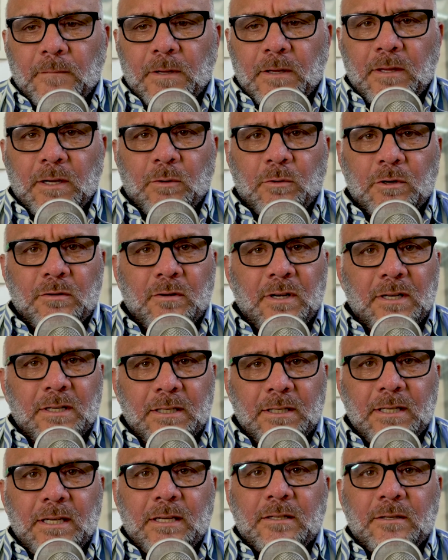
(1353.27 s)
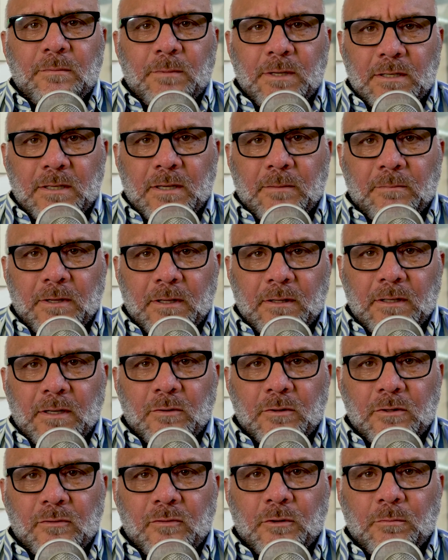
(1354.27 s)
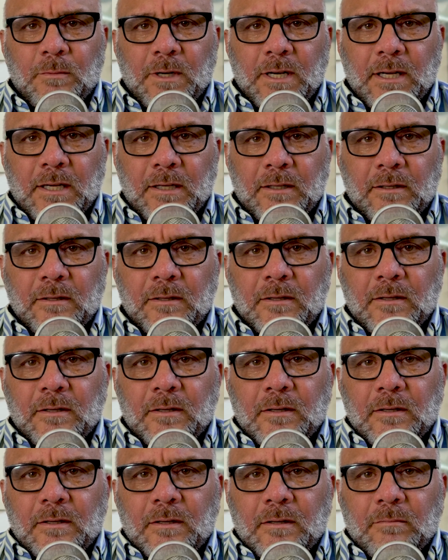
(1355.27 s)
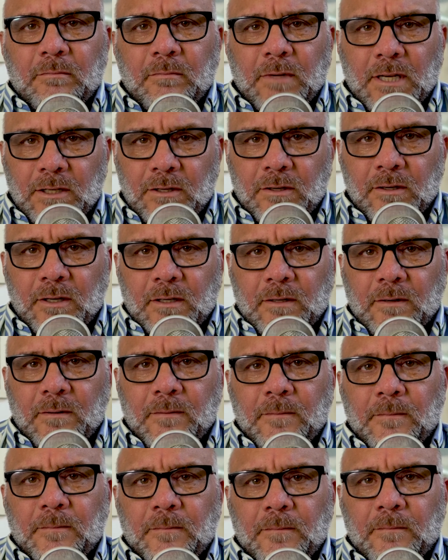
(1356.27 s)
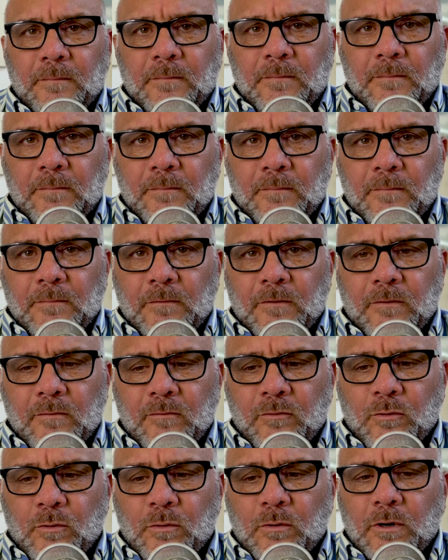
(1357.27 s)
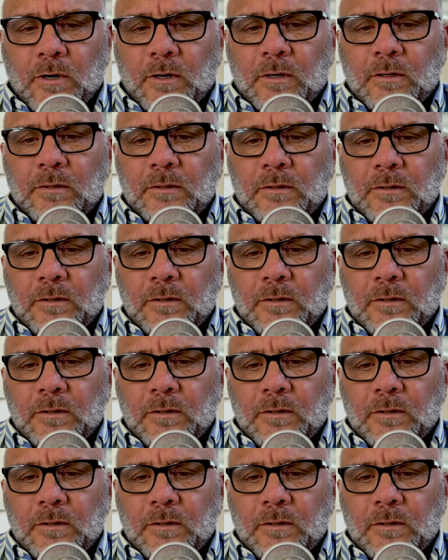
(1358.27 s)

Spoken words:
And they were trying to teach me something that was for my good, for